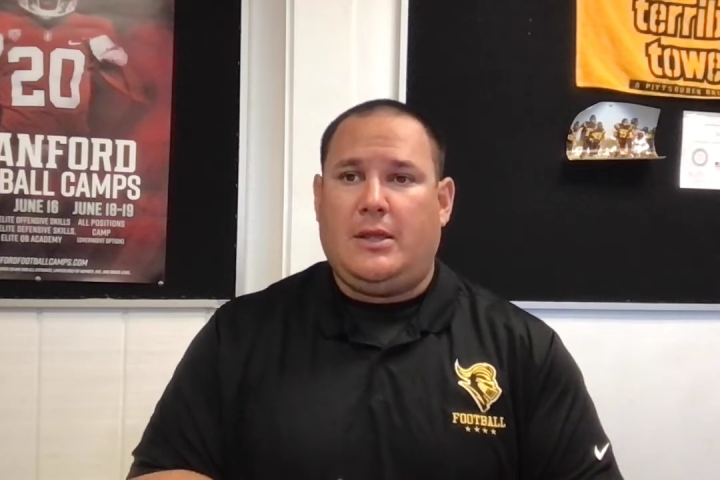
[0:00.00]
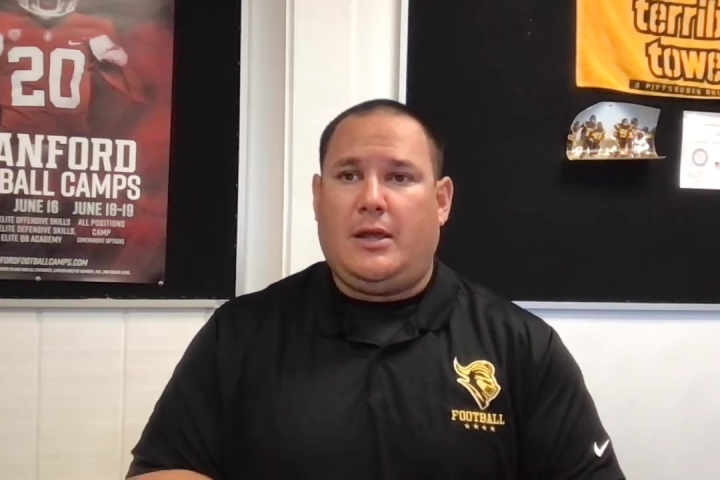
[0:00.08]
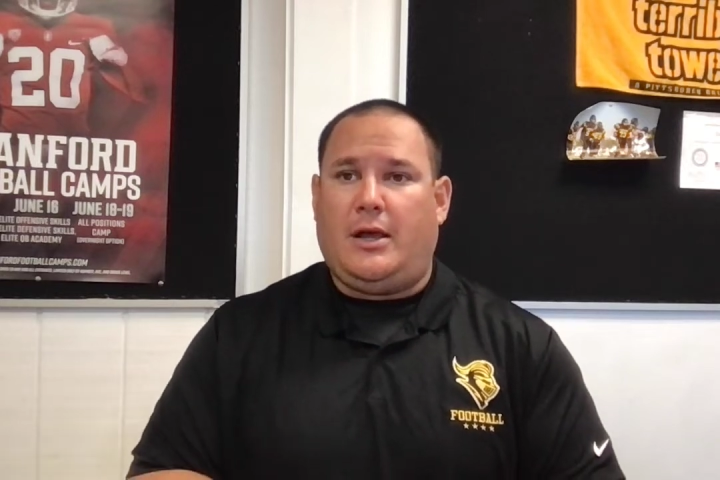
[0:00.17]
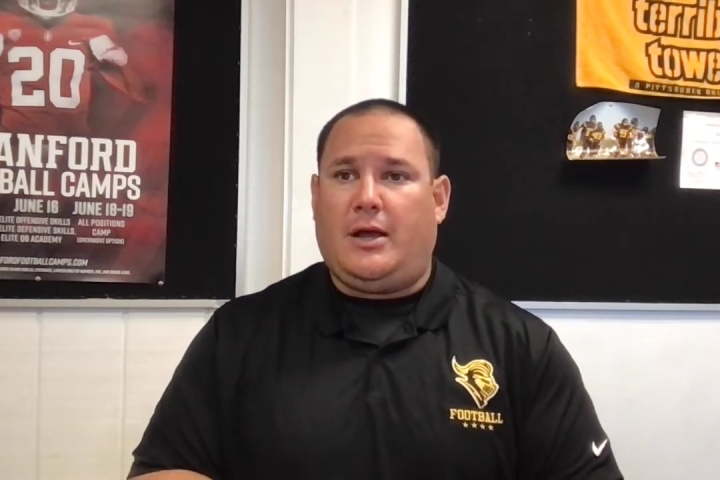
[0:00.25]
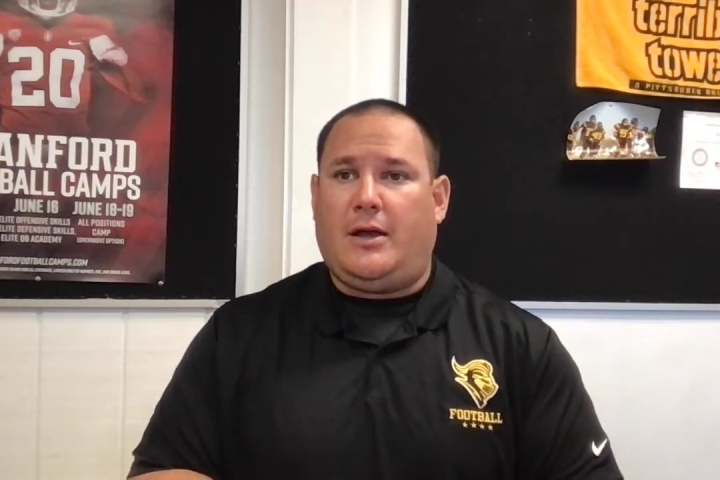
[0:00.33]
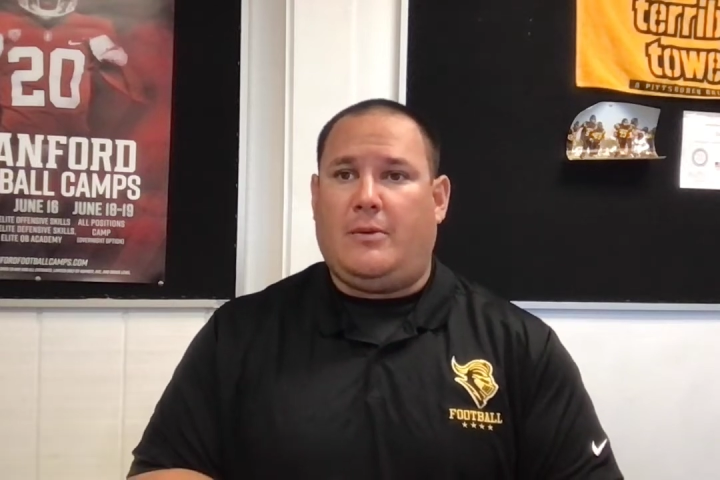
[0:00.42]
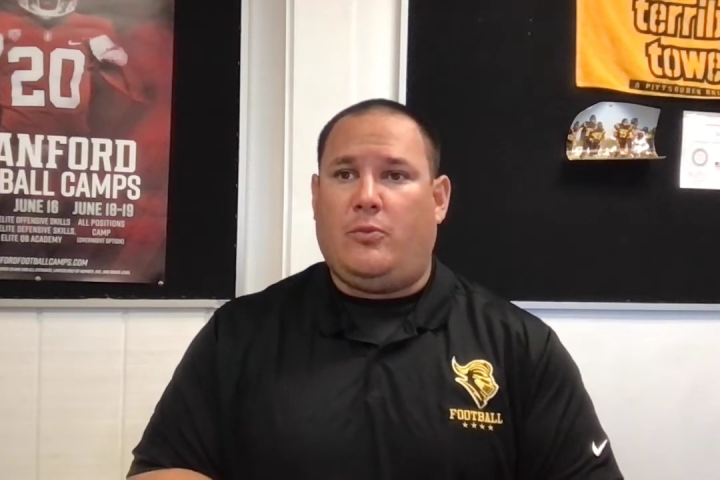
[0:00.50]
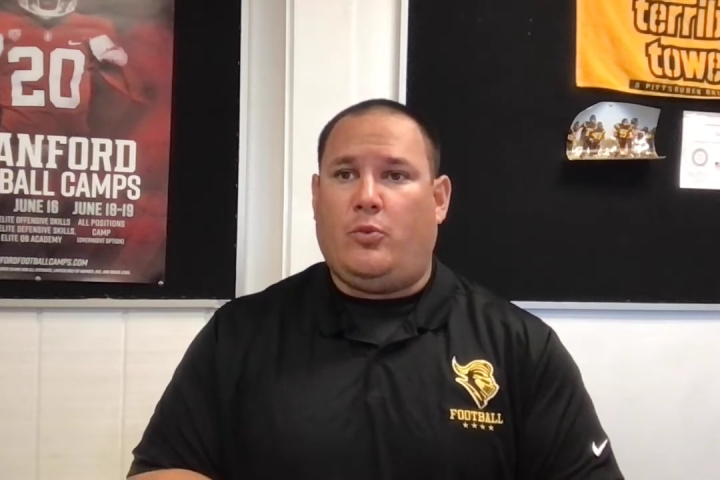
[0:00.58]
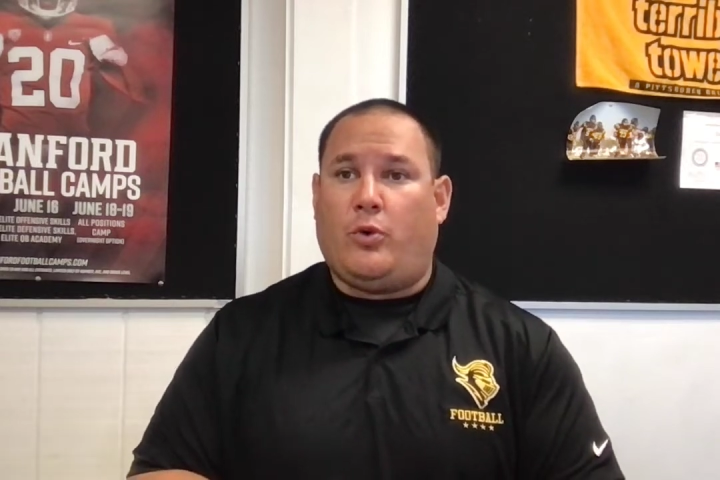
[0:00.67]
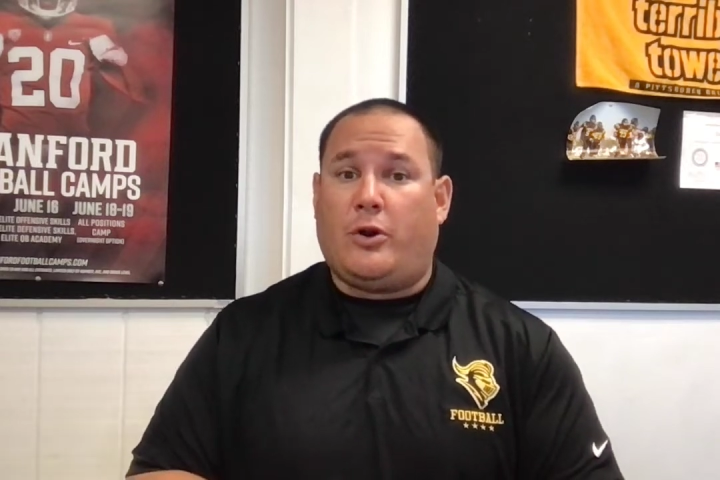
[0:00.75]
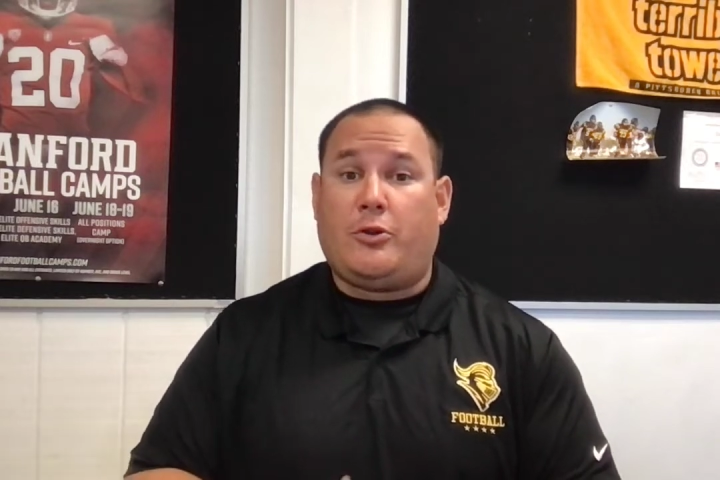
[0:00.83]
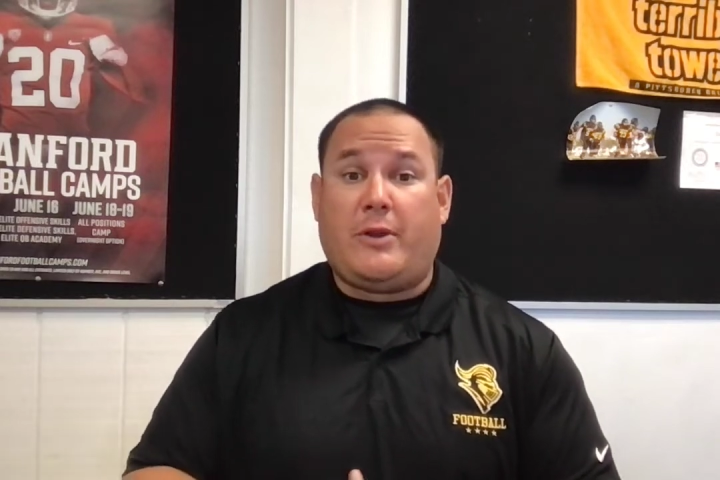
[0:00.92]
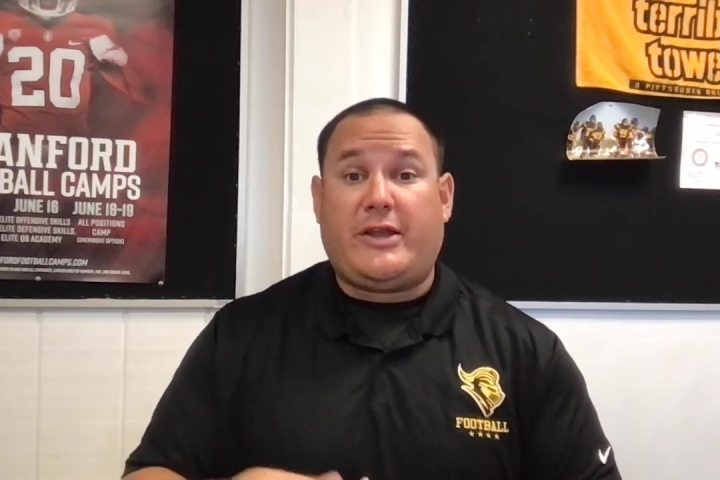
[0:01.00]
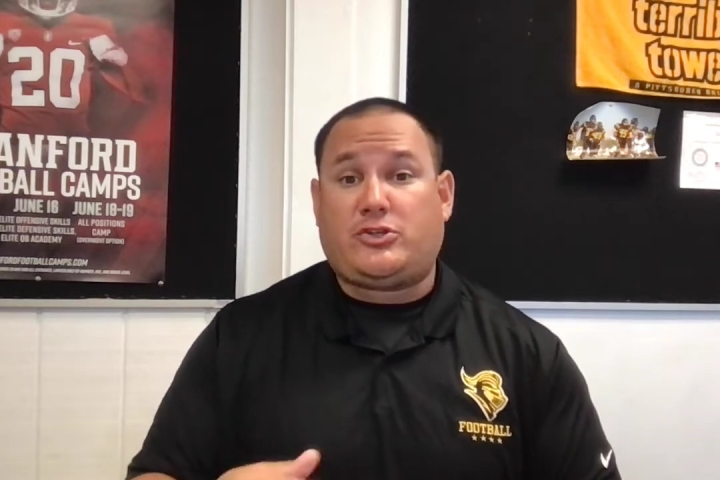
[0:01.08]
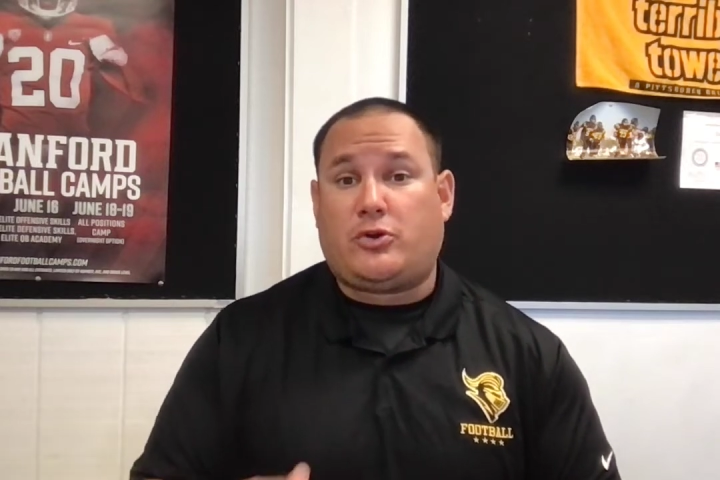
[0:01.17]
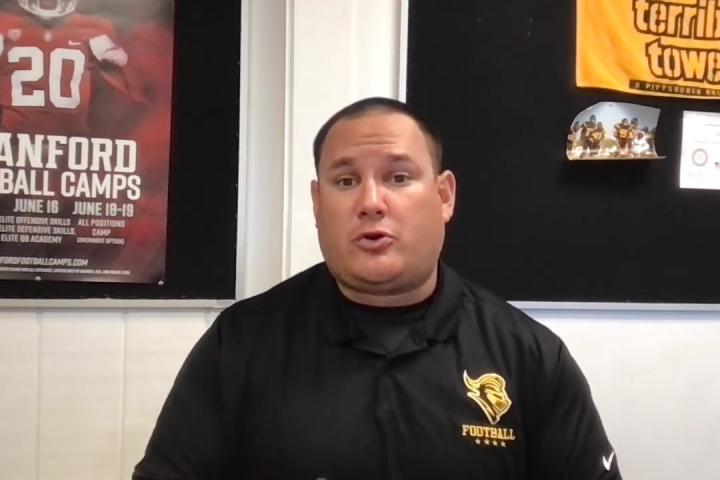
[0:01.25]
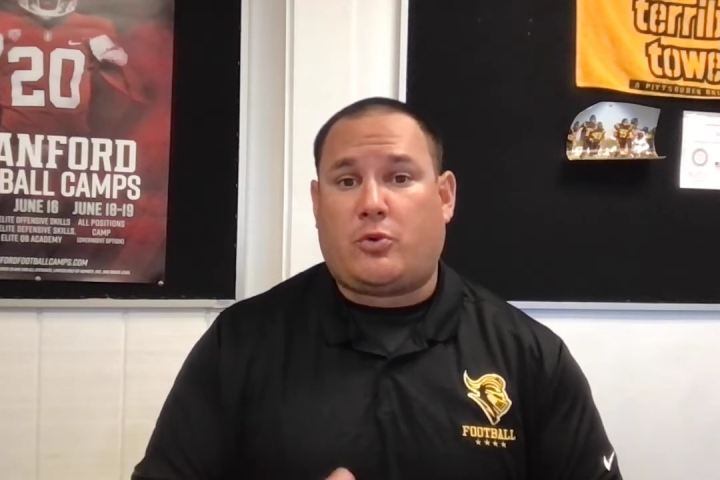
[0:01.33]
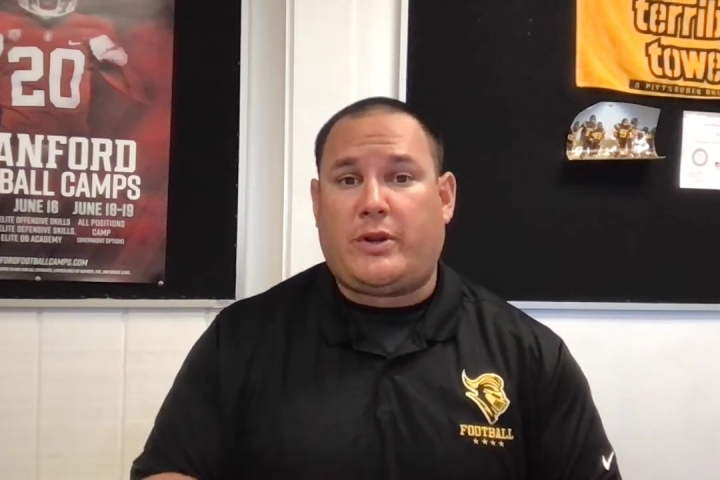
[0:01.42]
What are their
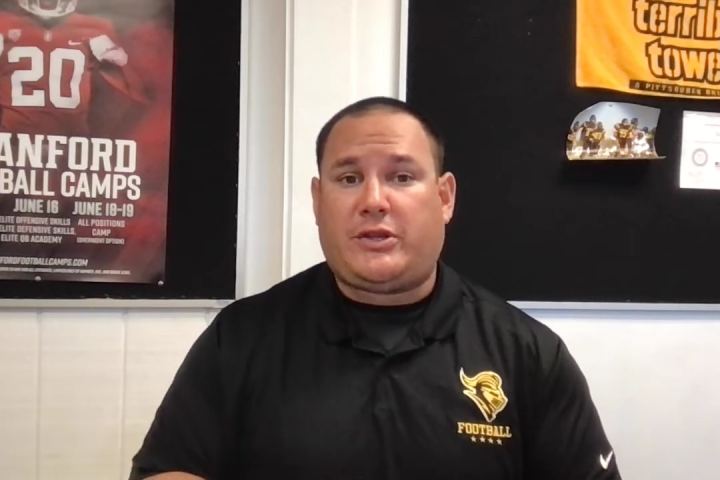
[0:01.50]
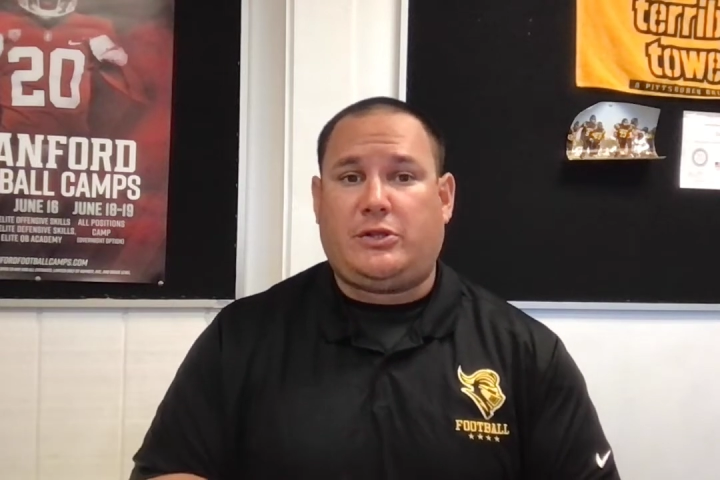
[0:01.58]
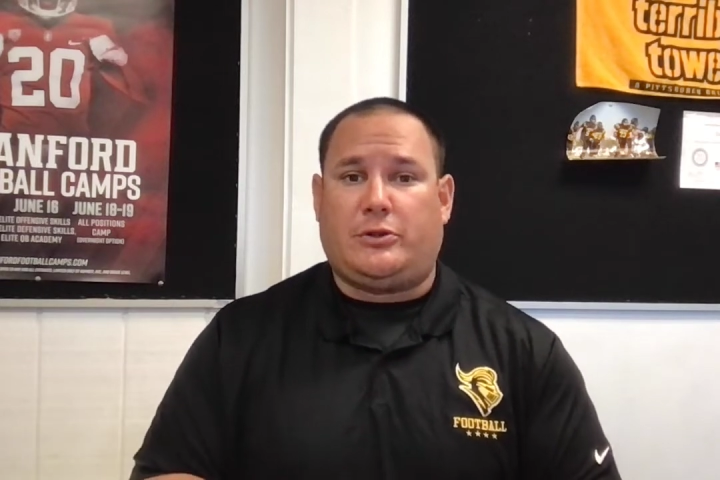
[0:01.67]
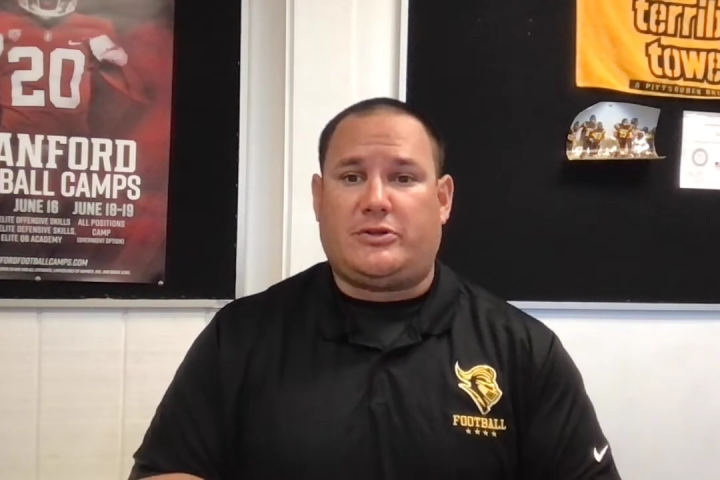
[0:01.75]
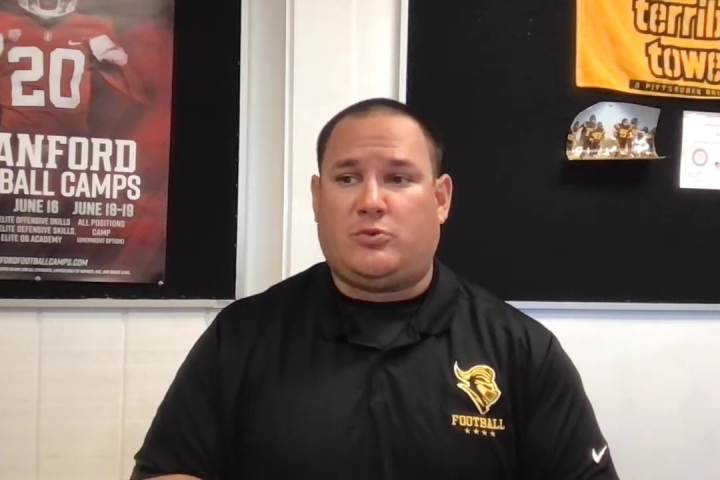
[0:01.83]
extracurriculars?